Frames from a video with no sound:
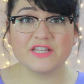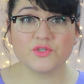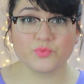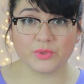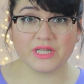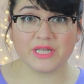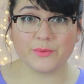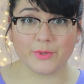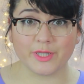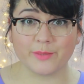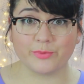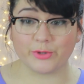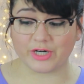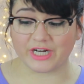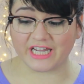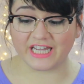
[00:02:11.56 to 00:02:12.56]
It's really, really
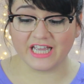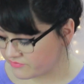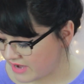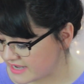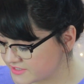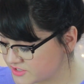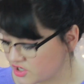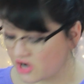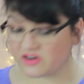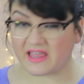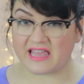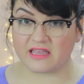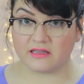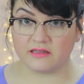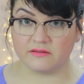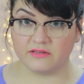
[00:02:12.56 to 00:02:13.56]
pretty. The rest are
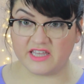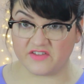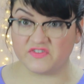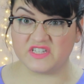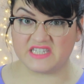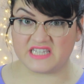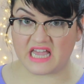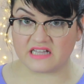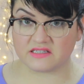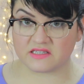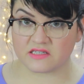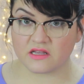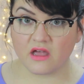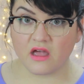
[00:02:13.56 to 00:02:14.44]
like gift sets.